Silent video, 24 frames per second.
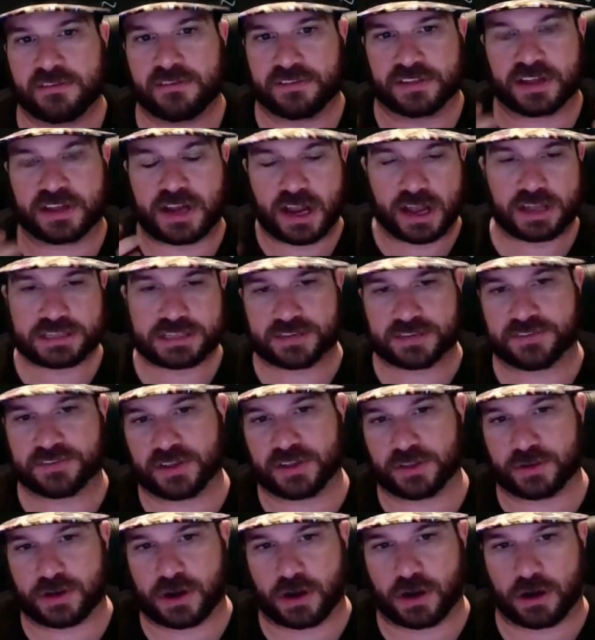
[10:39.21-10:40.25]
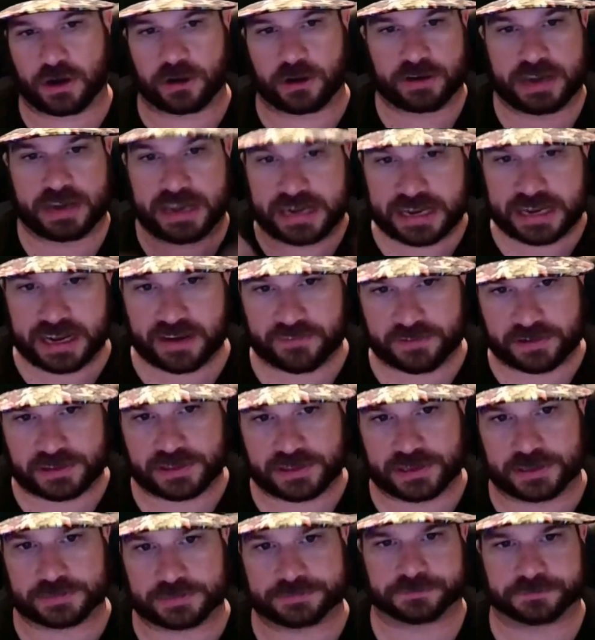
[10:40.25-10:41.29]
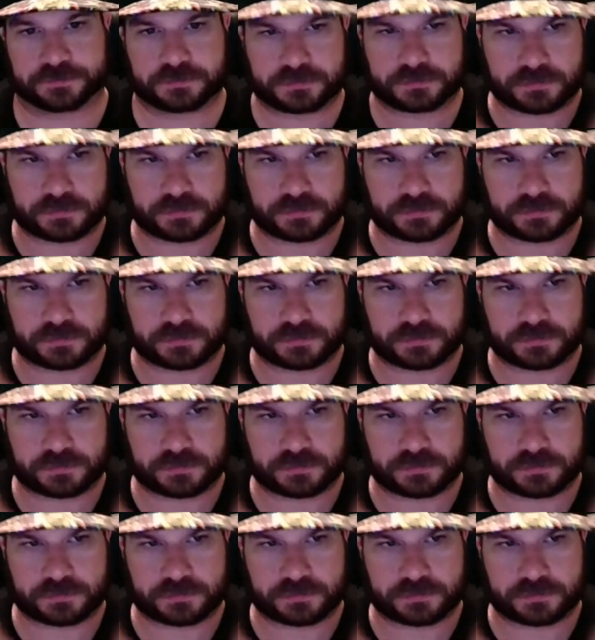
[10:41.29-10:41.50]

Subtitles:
the cost of another cart, you're getting everything.